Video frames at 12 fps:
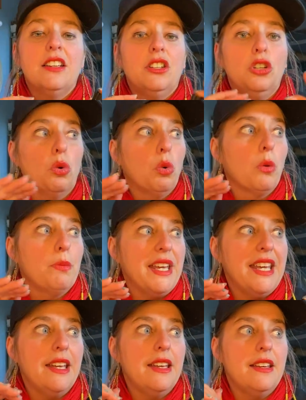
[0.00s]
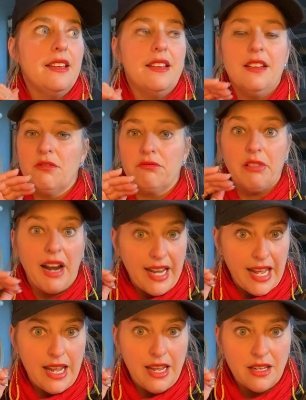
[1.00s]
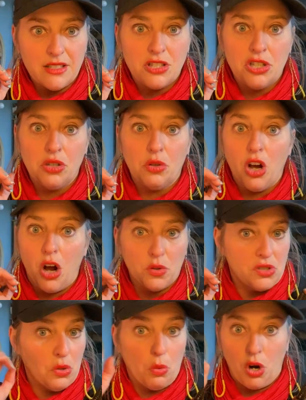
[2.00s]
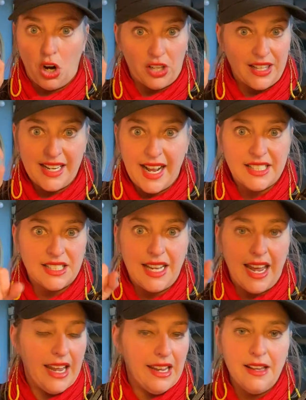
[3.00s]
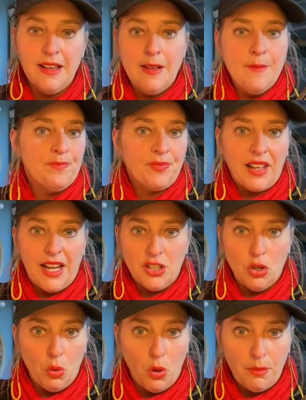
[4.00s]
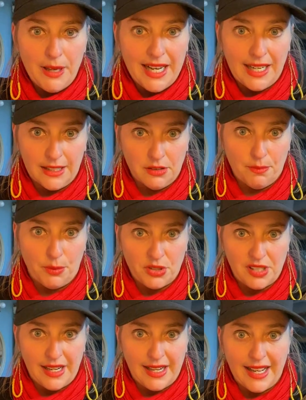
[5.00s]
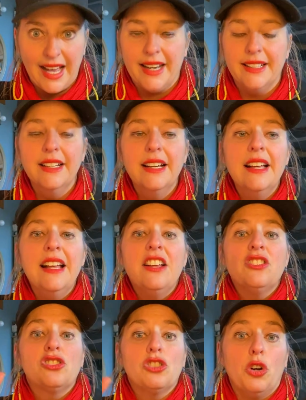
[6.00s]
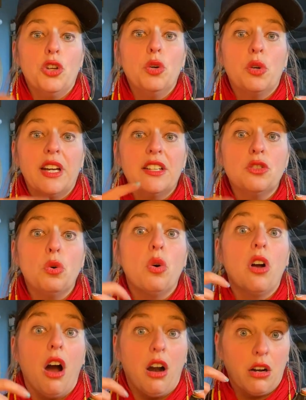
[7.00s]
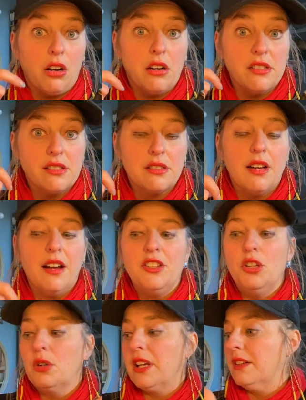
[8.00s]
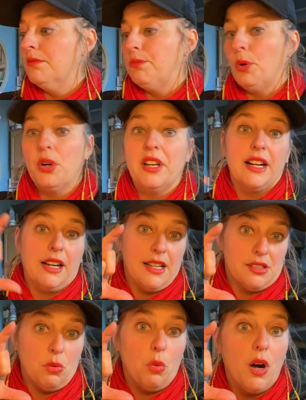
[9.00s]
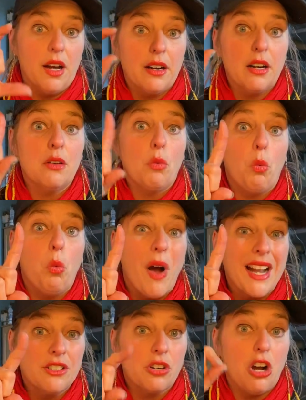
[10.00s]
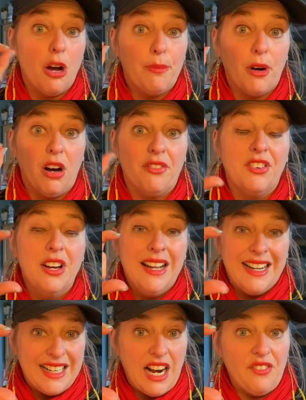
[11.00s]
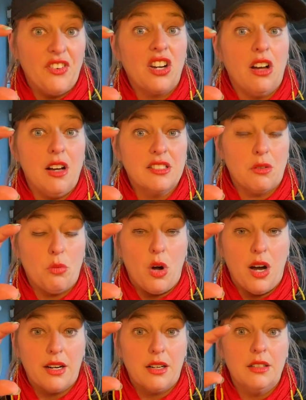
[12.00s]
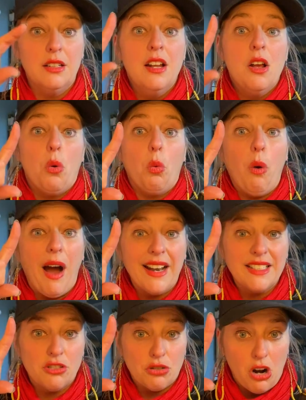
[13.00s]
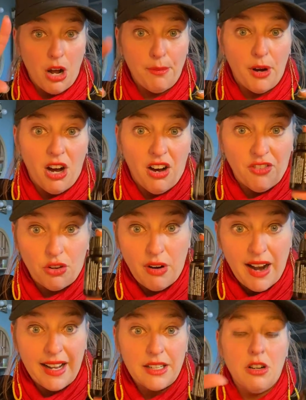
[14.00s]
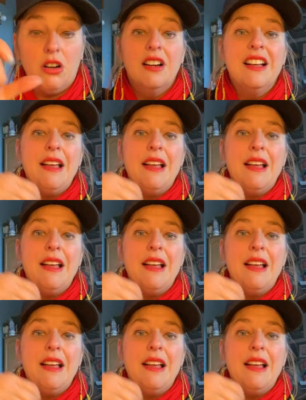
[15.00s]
you will be ready to go to work the next day and you will be 100% again. So you can do gargers. You can put in a glass of water, one drop of half a glass of water, one drop of oregano,